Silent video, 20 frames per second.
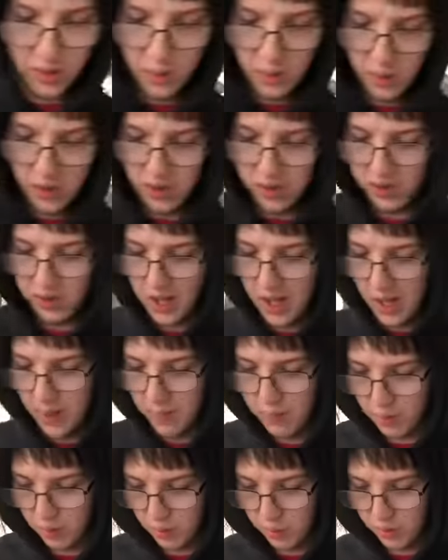U.S.
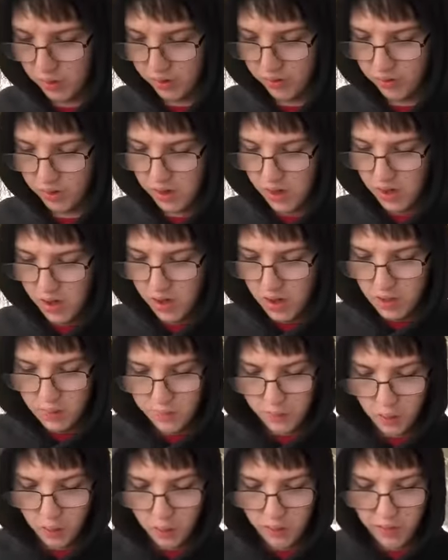capital was
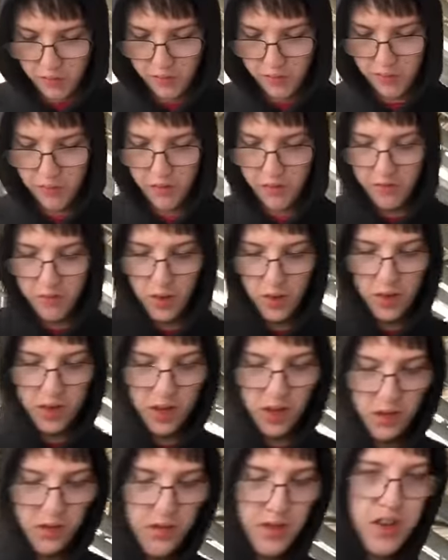moved from
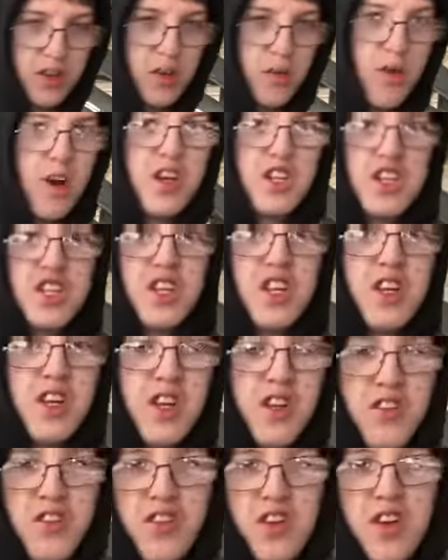Philadelphia to Washington,
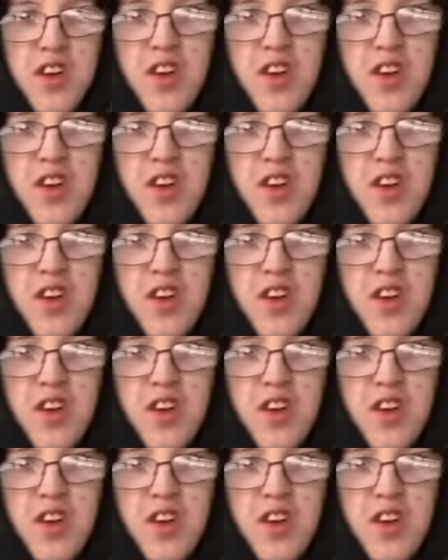D.C.